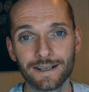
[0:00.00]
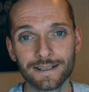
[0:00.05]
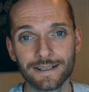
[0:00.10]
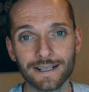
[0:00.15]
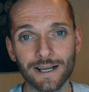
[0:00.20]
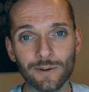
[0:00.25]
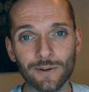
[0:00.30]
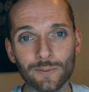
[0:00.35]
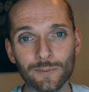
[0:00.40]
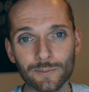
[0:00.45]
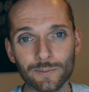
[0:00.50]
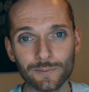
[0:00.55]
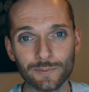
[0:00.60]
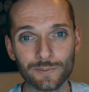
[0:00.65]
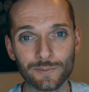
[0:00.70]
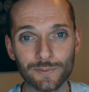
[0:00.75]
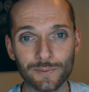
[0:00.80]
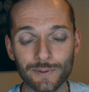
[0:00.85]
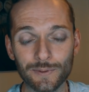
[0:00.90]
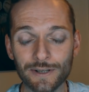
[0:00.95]
Now,
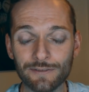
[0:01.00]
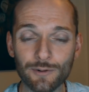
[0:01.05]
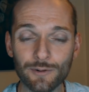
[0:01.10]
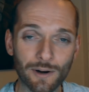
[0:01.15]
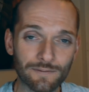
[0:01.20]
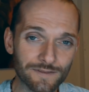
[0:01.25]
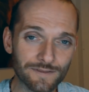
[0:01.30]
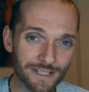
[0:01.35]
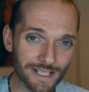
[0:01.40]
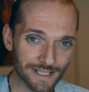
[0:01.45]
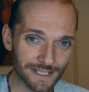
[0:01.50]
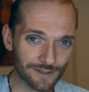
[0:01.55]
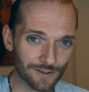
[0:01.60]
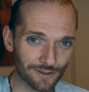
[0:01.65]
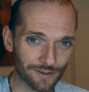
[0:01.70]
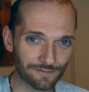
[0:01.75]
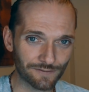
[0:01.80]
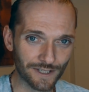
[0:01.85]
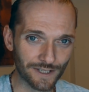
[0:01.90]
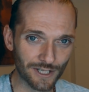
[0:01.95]
if you haven't seen the
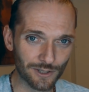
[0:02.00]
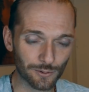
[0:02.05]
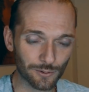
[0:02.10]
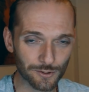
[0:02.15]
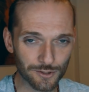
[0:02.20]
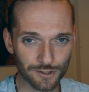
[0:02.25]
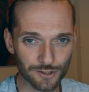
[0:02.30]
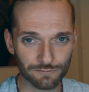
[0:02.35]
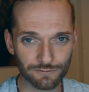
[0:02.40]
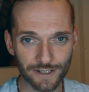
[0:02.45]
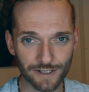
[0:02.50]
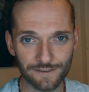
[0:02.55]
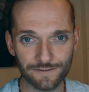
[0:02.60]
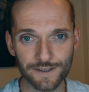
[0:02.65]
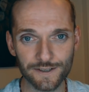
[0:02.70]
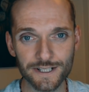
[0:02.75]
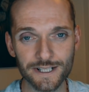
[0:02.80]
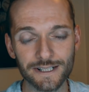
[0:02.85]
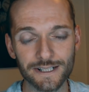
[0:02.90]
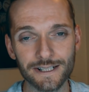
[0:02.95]
other videos to
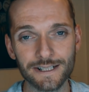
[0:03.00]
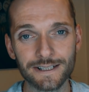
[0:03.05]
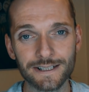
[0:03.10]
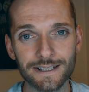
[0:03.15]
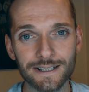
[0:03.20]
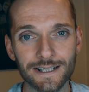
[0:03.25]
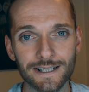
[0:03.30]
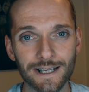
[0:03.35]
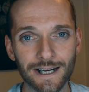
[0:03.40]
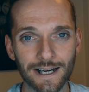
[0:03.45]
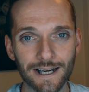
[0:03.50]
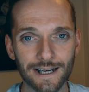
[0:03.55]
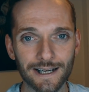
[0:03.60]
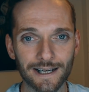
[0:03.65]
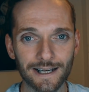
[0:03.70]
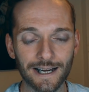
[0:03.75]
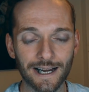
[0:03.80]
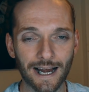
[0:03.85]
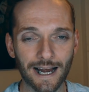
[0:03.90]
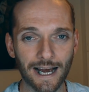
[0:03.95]
revisit it,
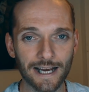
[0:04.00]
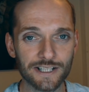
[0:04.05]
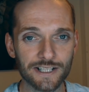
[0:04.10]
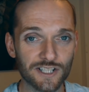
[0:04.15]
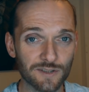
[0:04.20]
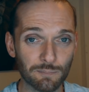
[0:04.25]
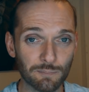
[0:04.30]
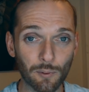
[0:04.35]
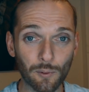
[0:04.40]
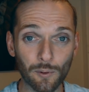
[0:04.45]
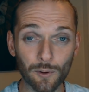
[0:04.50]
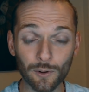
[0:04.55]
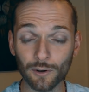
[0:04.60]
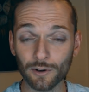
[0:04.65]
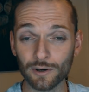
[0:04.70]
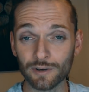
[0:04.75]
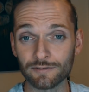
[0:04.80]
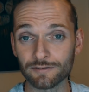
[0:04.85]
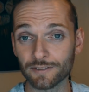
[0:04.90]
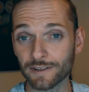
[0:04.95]
I spoke
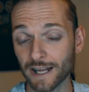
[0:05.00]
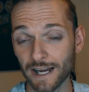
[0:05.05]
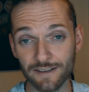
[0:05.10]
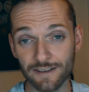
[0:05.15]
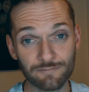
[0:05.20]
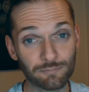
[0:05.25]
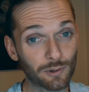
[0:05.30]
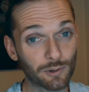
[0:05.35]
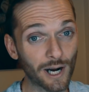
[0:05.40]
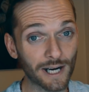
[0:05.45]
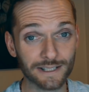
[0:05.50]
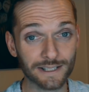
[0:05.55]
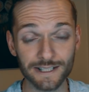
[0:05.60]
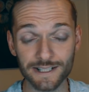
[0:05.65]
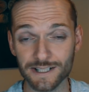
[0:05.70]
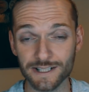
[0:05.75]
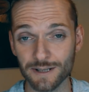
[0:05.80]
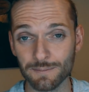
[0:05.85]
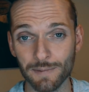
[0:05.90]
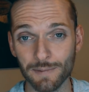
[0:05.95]
of and I've
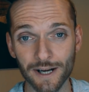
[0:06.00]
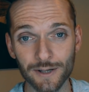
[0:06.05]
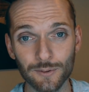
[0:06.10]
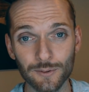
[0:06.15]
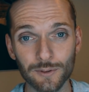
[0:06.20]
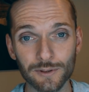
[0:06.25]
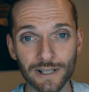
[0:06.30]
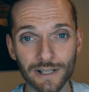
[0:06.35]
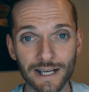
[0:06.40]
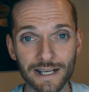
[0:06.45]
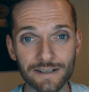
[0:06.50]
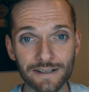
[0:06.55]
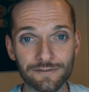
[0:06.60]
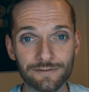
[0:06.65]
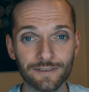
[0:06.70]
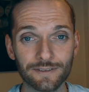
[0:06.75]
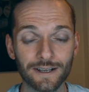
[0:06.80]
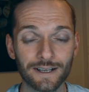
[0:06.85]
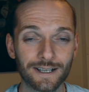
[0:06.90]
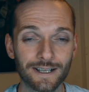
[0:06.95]
practiced in my own
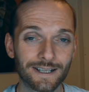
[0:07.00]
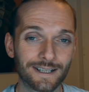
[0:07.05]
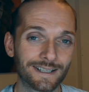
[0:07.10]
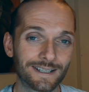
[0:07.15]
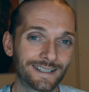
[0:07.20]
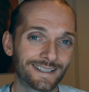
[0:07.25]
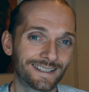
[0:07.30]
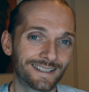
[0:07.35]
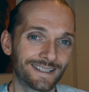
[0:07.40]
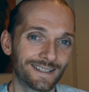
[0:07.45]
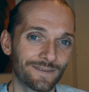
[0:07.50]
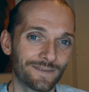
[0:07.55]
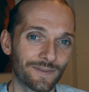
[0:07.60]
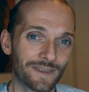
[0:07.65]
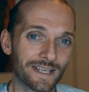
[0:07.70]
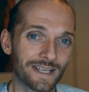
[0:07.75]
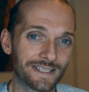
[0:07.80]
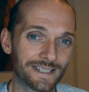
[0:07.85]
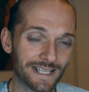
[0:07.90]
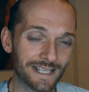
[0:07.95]
life
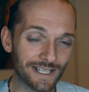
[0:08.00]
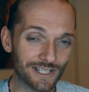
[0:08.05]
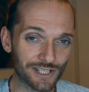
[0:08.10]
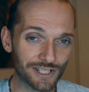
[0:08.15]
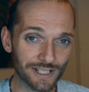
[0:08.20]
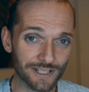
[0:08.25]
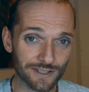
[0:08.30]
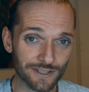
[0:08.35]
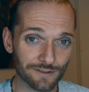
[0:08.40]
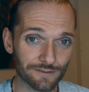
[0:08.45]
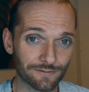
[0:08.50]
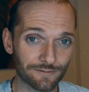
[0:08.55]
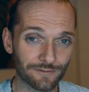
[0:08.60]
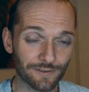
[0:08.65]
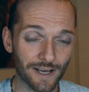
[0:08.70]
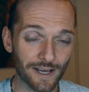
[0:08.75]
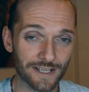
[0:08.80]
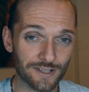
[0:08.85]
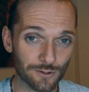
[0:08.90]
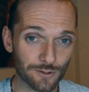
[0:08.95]
the teachings of
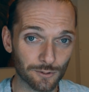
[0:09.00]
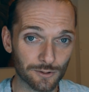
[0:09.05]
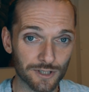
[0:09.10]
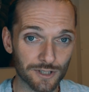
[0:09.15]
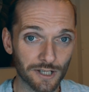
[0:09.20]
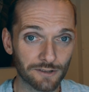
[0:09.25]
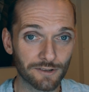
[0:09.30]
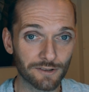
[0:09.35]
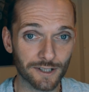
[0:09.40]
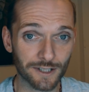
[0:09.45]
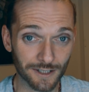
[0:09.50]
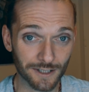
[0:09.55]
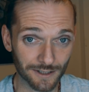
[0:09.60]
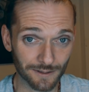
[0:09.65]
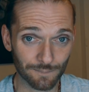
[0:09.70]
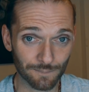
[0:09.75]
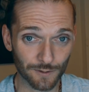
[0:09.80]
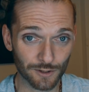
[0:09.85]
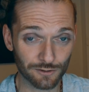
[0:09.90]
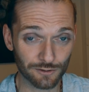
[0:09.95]
esoteric
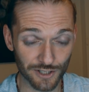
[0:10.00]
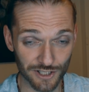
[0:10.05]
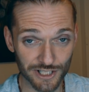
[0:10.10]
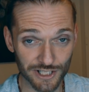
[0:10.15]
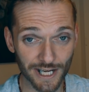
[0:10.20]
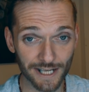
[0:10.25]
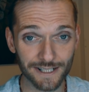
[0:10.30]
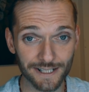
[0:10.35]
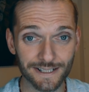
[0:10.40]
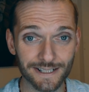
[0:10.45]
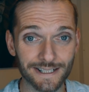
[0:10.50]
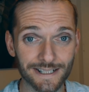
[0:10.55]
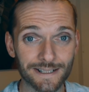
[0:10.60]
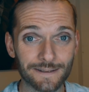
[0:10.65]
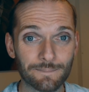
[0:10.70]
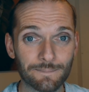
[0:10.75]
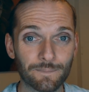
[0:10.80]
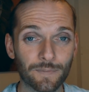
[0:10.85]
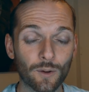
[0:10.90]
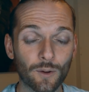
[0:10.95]
Christianity,
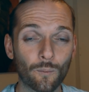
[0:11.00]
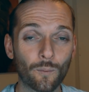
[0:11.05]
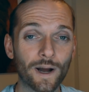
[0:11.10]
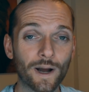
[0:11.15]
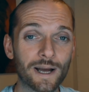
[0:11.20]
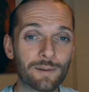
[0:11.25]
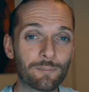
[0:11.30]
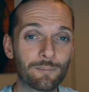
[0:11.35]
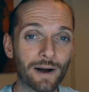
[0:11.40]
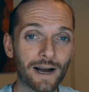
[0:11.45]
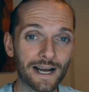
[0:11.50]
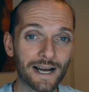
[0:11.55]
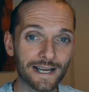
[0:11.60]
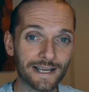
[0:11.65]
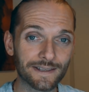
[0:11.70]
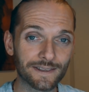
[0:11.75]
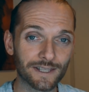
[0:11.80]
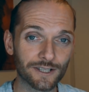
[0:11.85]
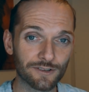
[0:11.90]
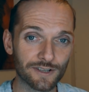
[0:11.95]

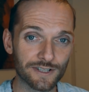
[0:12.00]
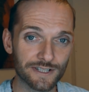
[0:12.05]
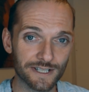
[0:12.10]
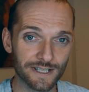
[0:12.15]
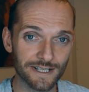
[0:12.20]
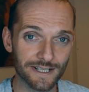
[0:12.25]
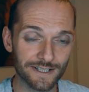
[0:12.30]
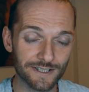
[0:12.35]
whereby there is a